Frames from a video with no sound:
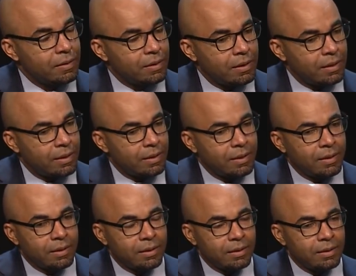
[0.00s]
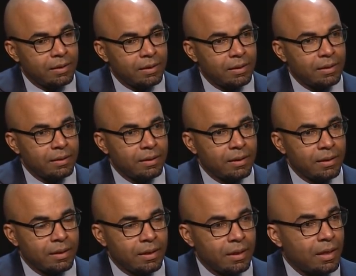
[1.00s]
in
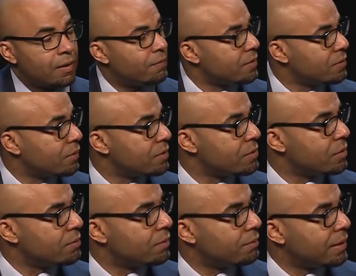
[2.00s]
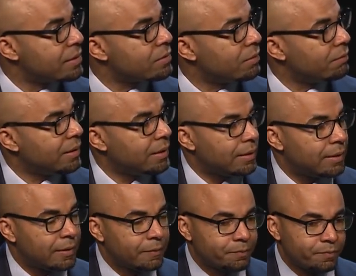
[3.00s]
a lot of us who consume the mainstream
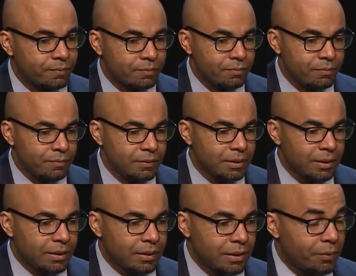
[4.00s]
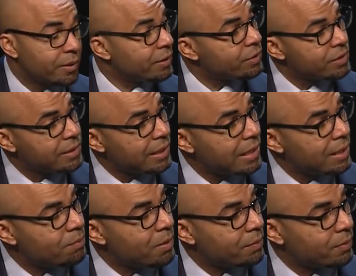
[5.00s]
media, that we
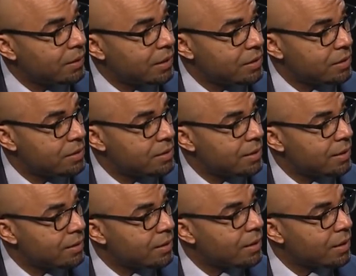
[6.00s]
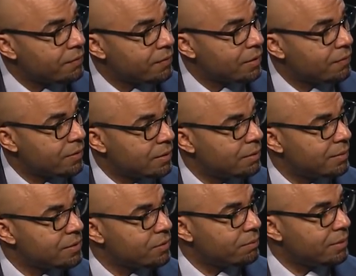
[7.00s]
understand populations that are not often covered in the
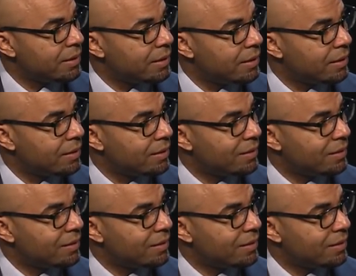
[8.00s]
mainstream media